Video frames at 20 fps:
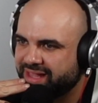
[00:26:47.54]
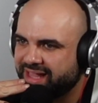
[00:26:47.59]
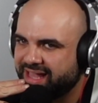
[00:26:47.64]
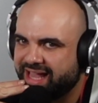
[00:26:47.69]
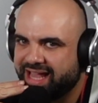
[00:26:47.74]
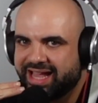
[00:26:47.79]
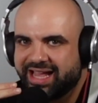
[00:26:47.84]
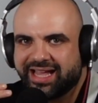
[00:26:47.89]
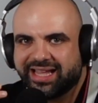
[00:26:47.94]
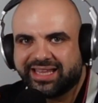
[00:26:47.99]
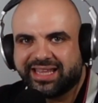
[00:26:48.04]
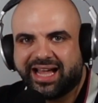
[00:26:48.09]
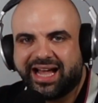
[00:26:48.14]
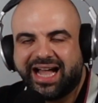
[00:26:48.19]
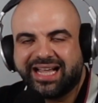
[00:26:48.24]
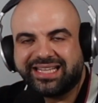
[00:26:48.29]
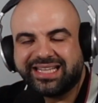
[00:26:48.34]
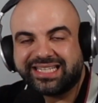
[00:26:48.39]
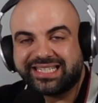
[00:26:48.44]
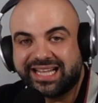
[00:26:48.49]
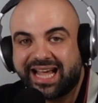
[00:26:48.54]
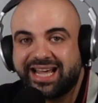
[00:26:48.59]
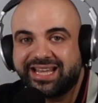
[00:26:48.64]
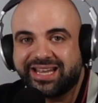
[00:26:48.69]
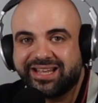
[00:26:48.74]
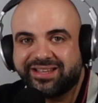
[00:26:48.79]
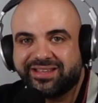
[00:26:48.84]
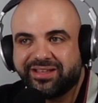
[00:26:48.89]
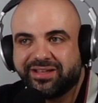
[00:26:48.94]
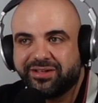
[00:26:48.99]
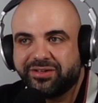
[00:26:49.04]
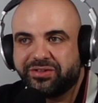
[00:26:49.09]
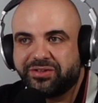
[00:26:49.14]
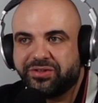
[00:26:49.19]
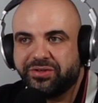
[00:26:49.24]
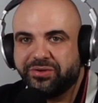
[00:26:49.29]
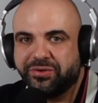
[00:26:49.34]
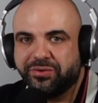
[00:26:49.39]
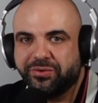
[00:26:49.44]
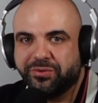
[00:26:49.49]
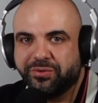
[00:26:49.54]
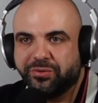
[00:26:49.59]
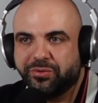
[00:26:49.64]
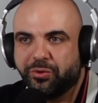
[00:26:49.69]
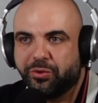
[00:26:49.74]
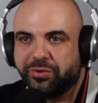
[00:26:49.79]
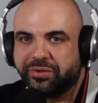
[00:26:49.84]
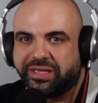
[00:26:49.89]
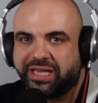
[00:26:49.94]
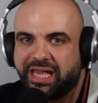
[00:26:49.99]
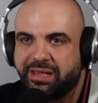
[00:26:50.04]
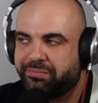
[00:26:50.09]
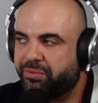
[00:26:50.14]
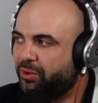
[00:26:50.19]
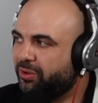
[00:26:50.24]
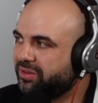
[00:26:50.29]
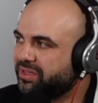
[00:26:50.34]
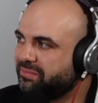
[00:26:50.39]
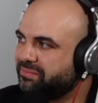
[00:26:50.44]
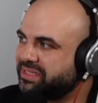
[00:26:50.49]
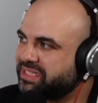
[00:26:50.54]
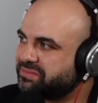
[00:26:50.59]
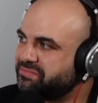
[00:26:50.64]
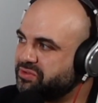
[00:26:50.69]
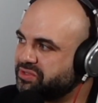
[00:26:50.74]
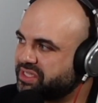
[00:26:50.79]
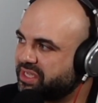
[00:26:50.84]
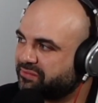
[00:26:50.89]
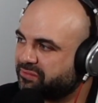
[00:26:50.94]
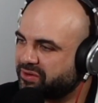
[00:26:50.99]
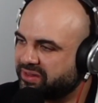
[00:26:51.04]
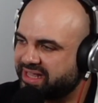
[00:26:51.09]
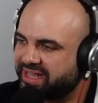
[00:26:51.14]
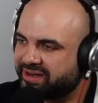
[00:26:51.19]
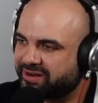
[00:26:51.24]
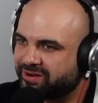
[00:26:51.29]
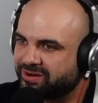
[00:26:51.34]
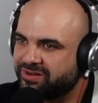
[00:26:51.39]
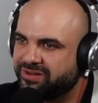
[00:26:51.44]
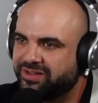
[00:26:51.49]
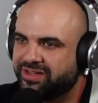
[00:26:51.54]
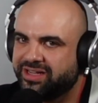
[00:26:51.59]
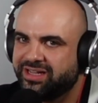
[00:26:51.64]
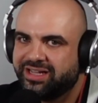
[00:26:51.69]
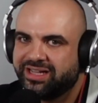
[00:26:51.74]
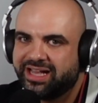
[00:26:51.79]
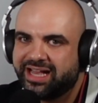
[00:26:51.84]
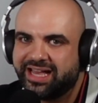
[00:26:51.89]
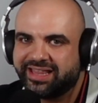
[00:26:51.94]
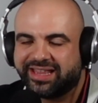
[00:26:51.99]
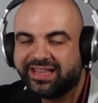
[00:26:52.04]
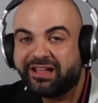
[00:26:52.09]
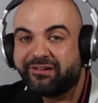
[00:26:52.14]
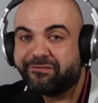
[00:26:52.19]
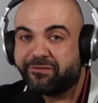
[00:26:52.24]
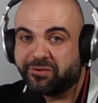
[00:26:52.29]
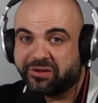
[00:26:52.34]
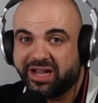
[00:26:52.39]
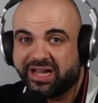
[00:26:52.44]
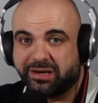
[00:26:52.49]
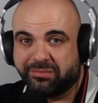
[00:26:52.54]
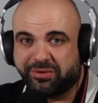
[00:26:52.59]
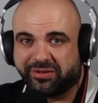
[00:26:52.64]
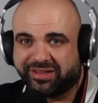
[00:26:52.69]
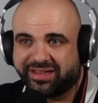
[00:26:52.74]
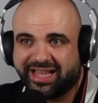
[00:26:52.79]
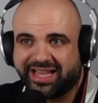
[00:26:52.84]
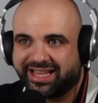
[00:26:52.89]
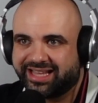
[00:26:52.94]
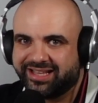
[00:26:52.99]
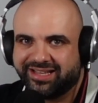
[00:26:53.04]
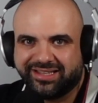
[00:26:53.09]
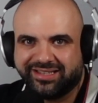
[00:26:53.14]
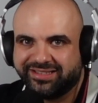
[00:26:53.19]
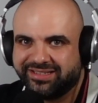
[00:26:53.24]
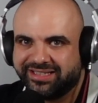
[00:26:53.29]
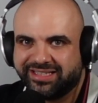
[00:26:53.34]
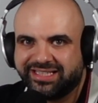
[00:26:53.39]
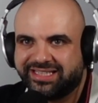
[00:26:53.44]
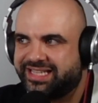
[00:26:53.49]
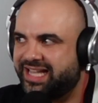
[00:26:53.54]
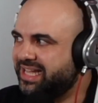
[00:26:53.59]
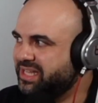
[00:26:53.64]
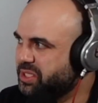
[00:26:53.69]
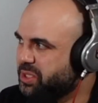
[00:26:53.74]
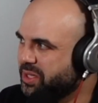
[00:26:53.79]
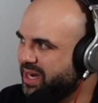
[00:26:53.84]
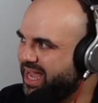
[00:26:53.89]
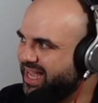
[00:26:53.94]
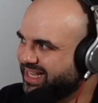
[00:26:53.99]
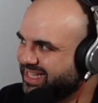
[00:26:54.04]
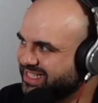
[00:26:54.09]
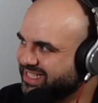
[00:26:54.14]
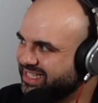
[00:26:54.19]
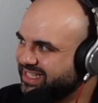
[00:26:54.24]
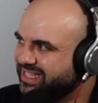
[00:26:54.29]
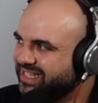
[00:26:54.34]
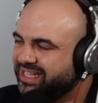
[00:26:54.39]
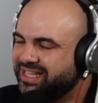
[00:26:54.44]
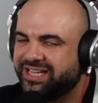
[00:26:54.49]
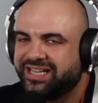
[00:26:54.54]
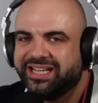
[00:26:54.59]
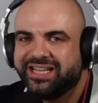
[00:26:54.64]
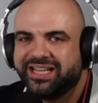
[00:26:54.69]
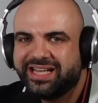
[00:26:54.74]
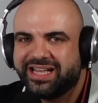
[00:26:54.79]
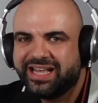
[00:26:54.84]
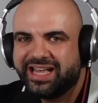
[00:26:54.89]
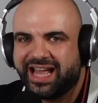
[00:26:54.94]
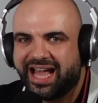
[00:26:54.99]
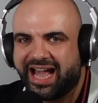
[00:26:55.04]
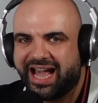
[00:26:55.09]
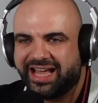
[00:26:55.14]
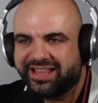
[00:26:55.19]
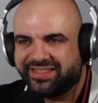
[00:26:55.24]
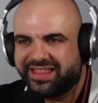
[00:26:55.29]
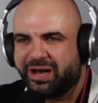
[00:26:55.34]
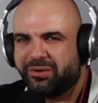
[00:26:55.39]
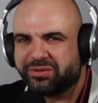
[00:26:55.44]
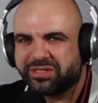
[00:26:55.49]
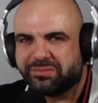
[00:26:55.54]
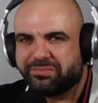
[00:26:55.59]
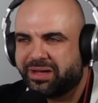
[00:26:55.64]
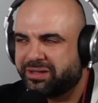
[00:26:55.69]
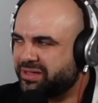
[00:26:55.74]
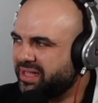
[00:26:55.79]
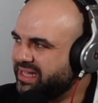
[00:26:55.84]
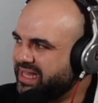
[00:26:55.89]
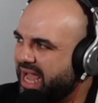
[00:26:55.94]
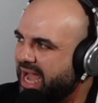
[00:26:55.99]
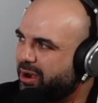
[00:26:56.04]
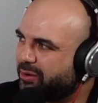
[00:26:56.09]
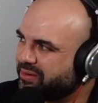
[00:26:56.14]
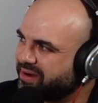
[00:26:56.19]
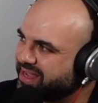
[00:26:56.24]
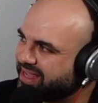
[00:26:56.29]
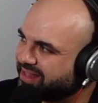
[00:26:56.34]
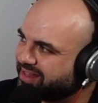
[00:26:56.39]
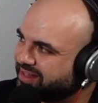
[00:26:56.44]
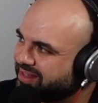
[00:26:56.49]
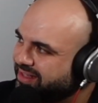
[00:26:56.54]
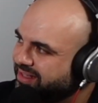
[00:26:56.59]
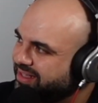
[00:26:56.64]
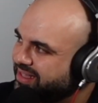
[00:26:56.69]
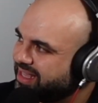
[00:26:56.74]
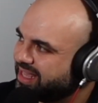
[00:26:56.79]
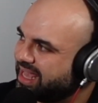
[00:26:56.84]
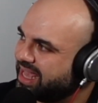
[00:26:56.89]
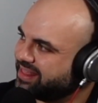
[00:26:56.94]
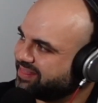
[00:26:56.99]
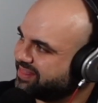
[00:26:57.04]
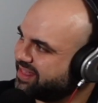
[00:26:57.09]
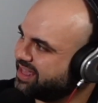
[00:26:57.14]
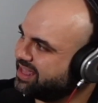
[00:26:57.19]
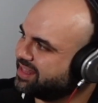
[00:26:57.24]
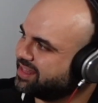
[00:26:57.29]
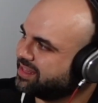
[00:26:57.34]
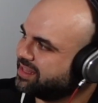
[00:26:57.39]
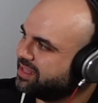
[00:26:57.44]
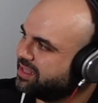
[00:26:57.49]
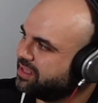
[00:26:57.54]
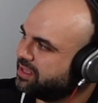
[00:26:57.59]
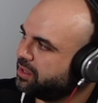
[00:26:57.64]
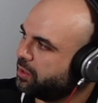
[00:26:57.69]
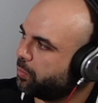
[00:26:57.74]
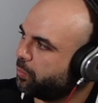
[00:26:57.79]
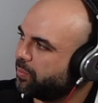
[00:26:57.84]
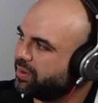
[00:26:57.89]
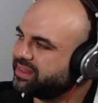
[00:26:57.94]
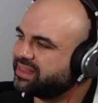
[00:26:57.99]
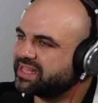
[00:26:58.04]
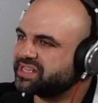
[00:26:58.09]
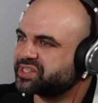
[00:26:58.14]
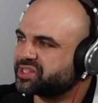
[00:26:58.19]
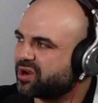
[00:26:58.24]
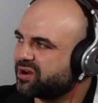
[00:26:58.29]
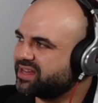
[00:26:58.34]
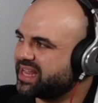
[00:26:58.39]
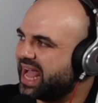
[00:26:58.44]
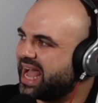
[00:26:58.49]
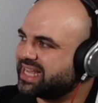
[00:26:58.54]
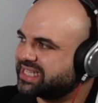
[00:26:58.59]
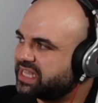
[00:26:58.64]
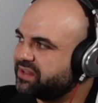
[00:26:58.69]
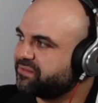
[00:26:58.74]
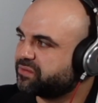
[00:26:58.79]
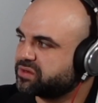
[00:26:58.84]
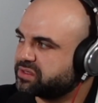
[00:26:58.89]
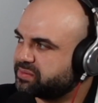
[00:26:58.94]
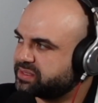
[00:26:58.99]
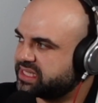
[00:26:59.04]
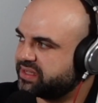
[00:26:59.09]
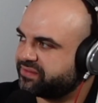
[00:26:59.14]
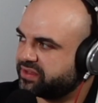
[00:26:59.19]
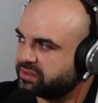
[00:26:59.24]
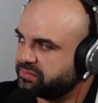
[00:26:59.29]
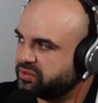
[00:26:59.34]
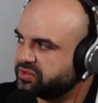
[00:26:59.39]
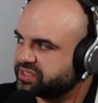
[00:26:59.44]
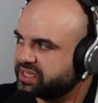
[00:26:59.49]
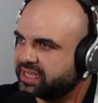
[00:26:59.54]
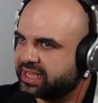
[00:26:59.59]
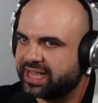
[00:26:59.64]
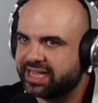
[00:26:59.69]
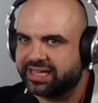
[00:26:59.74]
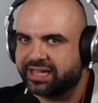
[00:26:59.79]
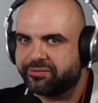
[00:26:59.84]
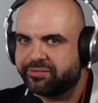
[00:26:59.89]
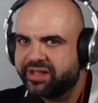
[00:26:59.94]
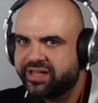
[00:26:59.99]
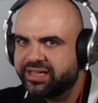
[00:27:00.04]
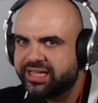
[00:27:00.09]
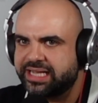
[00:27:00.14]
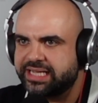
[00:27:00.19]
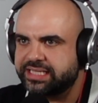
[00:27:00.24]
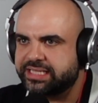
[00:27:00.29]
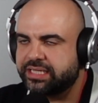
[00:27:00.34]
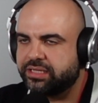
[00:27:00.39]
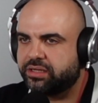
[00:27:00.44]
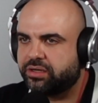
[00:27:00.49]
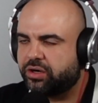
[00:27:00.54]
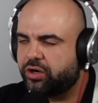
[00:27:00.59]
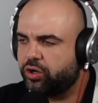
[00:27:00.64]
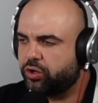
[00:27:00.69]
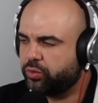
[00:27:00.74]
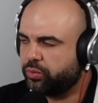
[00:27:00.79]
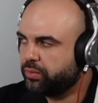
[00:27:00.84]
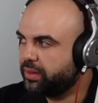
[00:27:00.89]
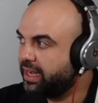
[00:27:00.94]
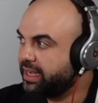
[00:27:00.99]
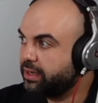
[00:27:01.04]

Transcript: And I decided to keep all the best music for later. And then I forgot about like 10 tracks. That was about an hour in. And then when they started asking for specific music and I realized, oh,